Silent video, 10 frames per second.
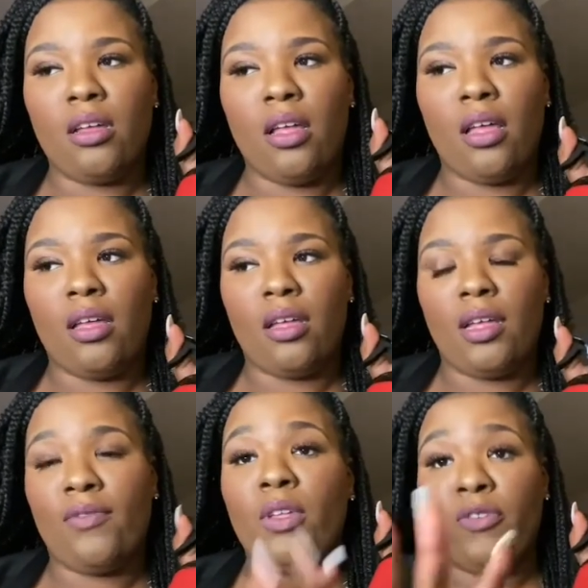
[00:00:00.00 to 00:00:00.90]

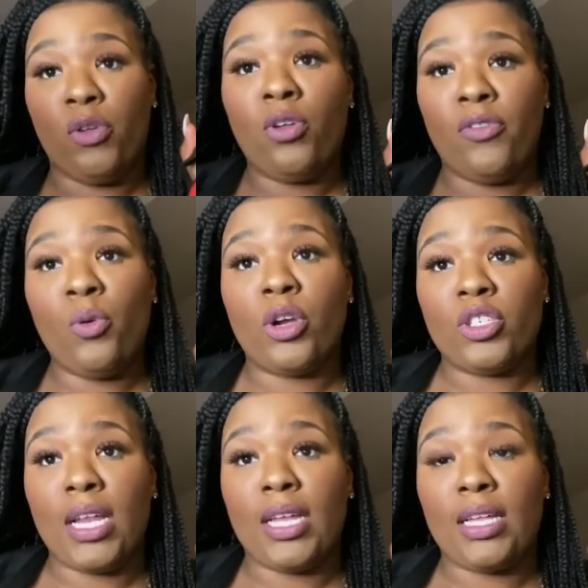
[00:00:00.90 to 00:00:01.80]
If you are
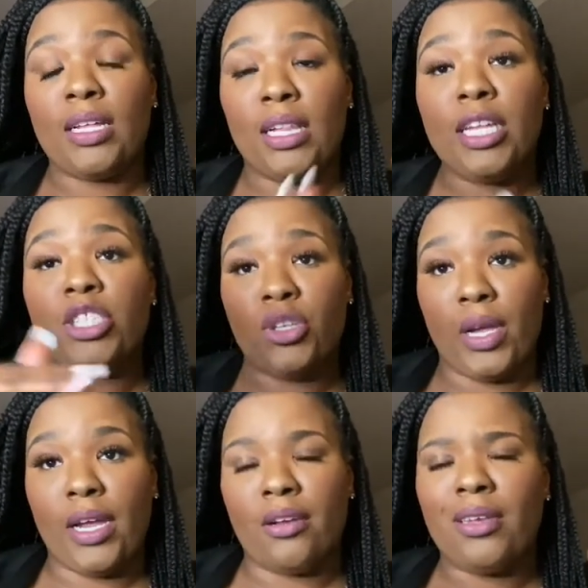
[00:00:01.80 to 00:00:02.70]
trying to cleanse your
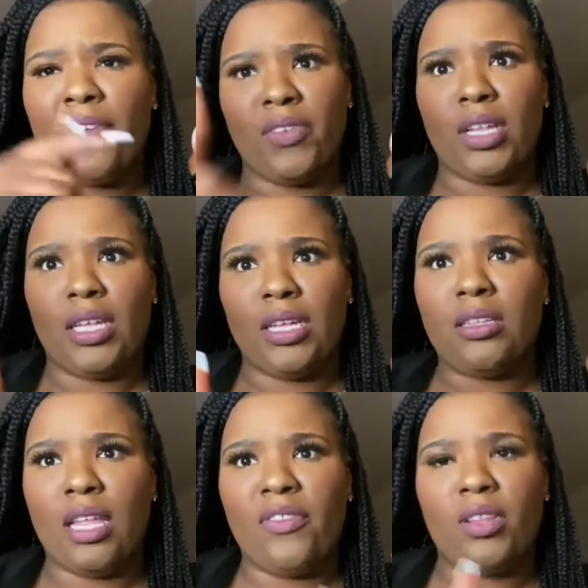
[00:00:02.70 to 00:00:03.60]
hair, definitely
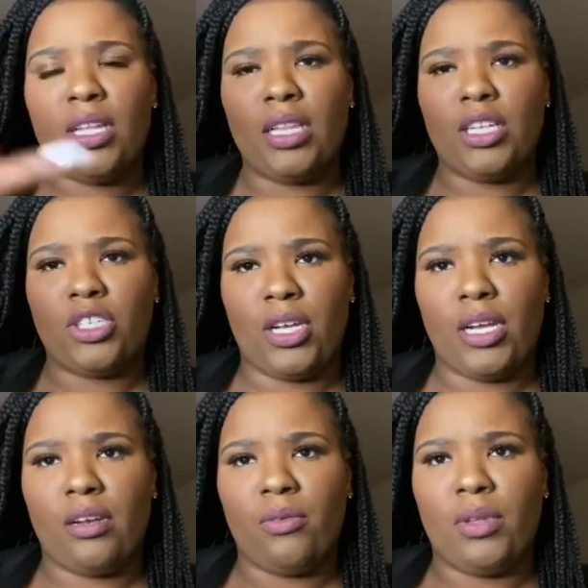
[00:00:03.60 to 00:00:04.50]
cleanse your
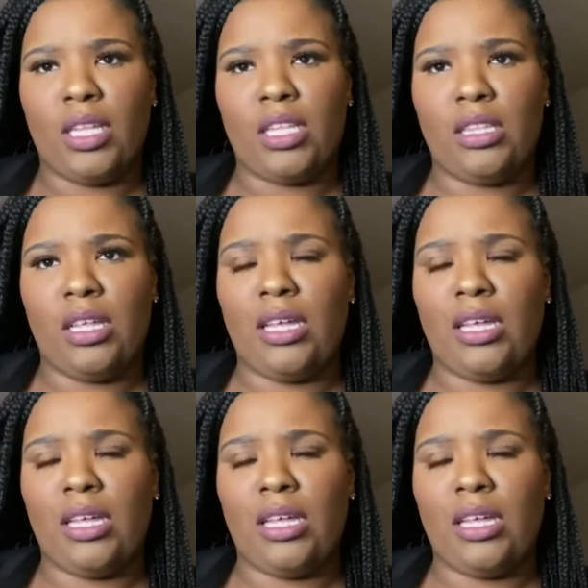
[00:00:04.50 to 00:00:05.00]
hair with this.